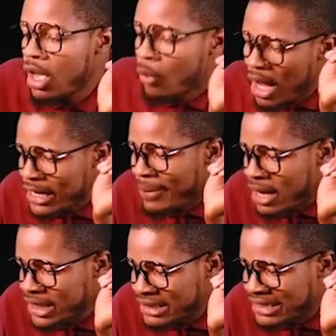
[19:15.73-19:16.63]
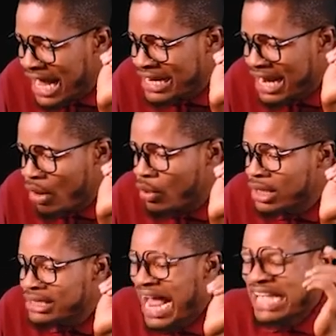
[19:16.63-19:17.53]
What about this guy now?
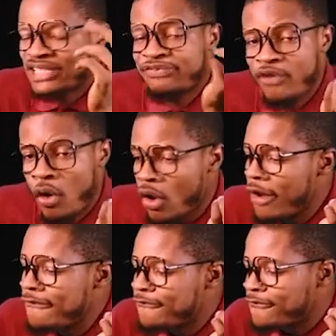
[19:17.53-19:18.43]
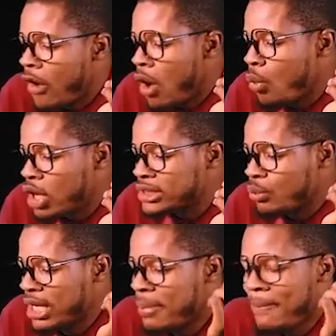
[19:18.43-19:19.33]
That's 4. 4 what?
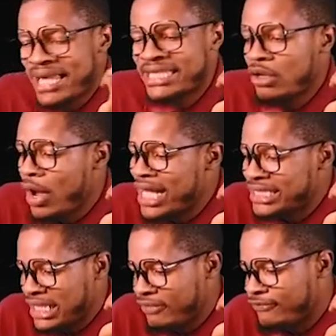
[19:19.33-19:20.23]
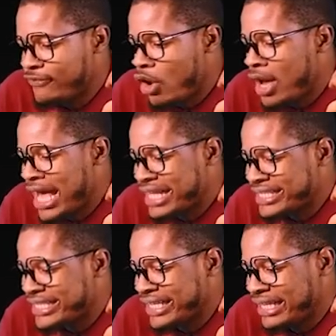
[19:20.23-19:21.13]
Will it be methyl or ethyl?
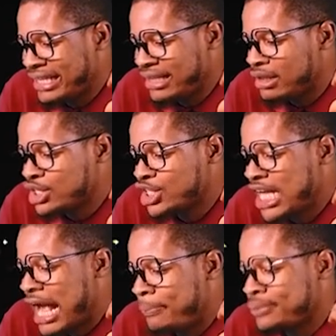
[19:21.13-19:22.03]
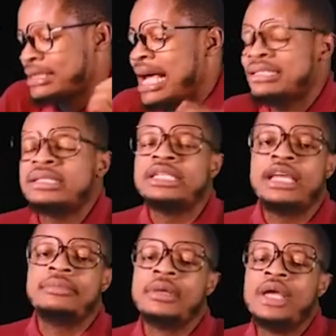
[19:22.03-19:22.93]
4-ethyl. Sharp. That's the
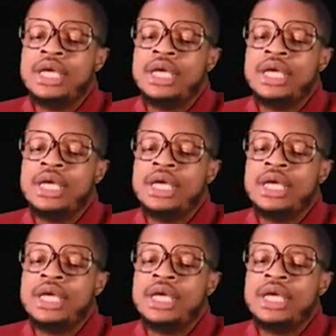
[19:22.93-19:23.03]
name.